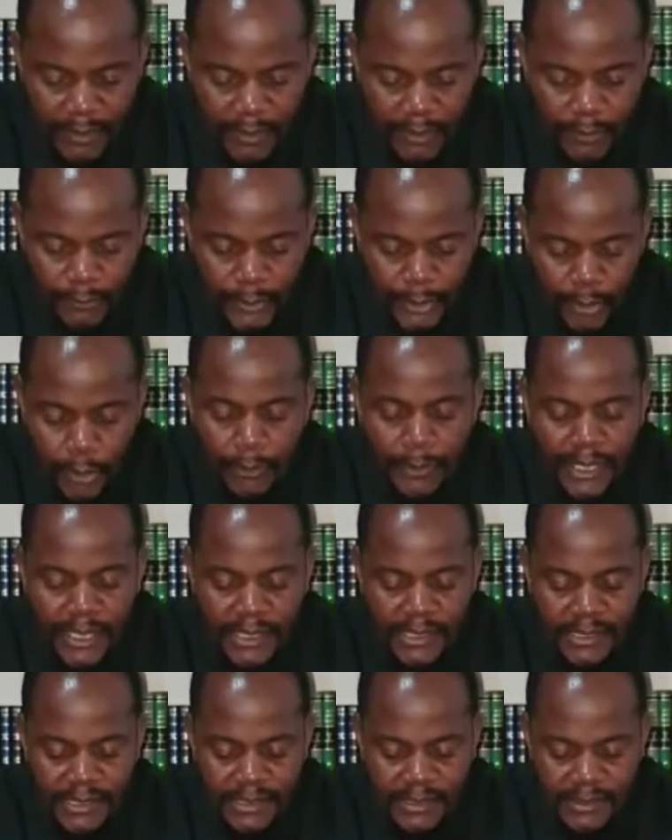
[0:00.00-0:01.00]
We
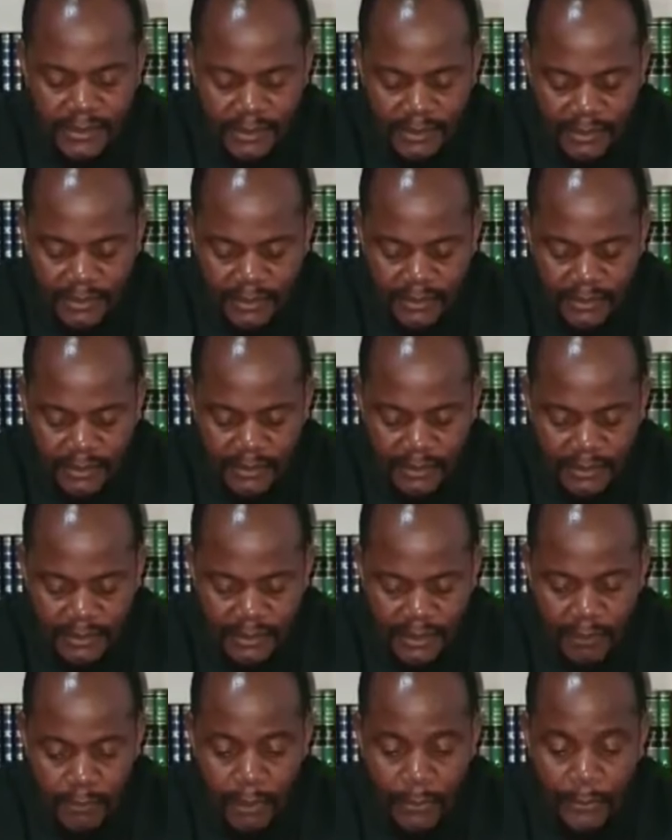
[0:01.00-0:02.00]
commit
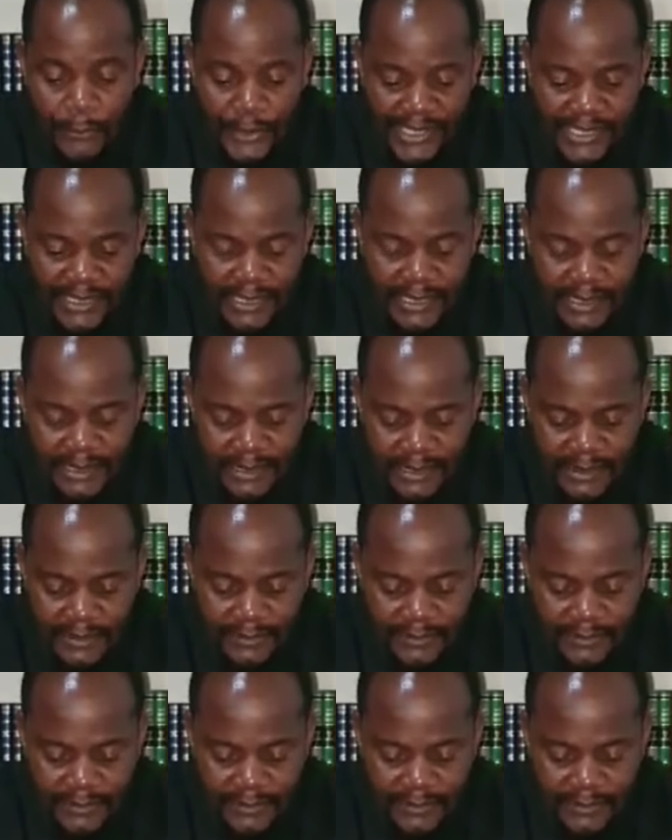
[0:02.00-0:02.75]
our president.